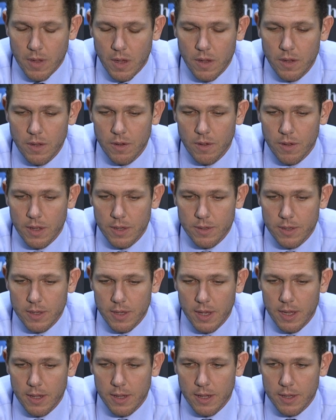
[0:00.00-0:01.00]
you know, it's
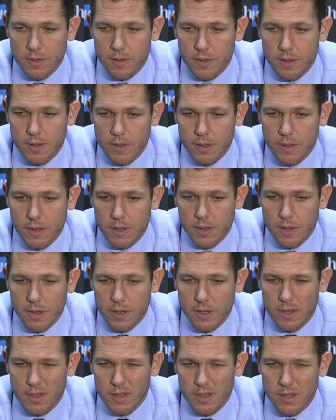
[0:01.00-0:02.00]

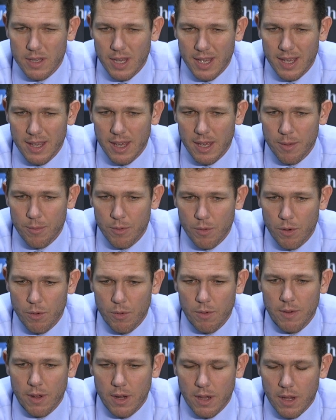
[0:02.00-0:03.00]
the second game in a
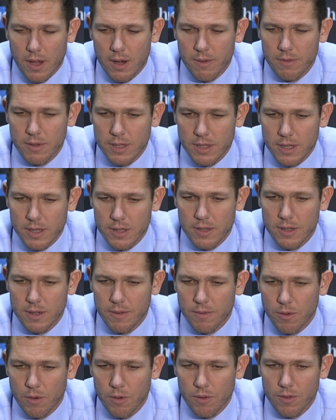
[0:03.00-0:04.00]
row we've had a lot of assists in
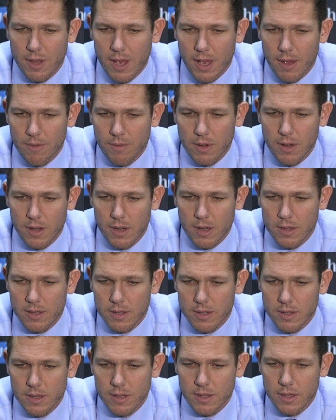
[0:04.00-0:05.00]
the first half, and then
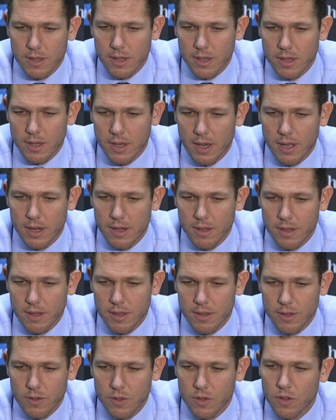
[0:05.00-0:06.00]
it's kind of
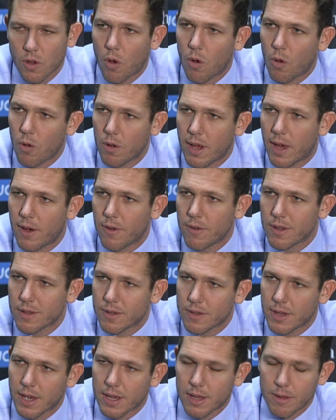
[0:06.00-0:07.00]
stalled out in the
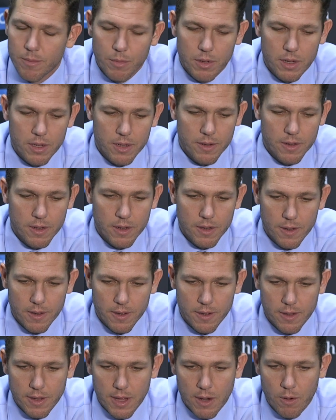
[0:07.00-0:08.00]
second. But
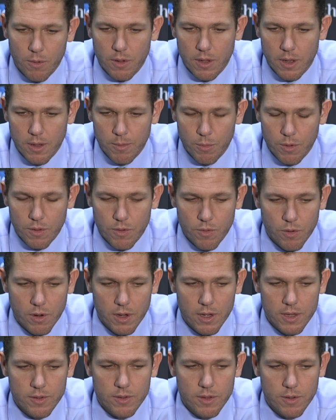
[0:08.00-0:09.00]
that'll come with
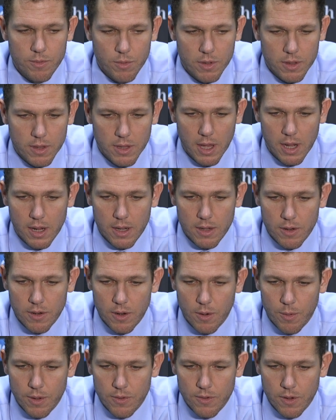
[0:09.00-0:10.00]
trust and with getting to
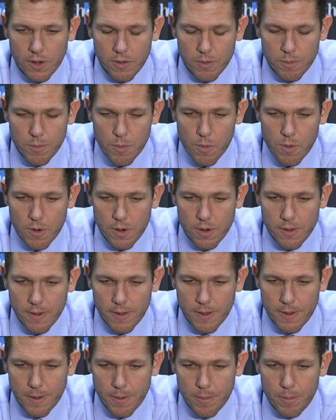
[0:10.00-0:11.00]
know each other more.
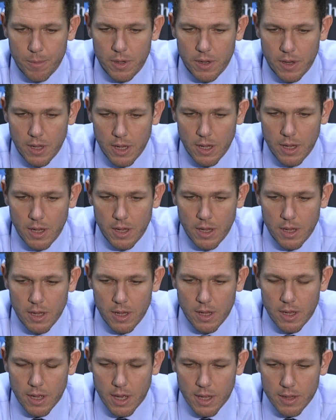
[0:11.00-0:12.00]
But
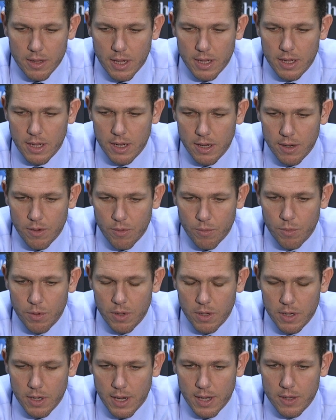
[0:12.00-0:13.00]
I thought they did a
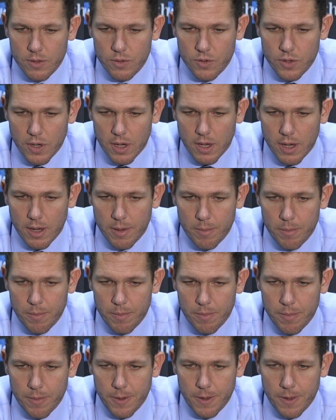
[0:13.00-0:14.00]
really nice job,
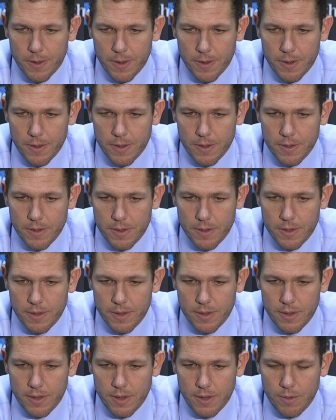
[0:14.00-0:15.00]

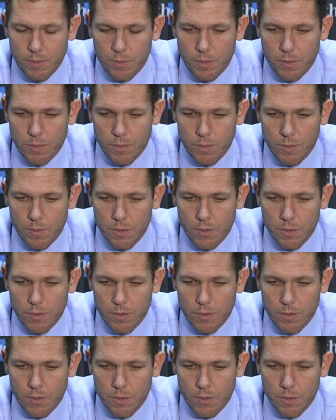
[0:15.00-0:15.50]
with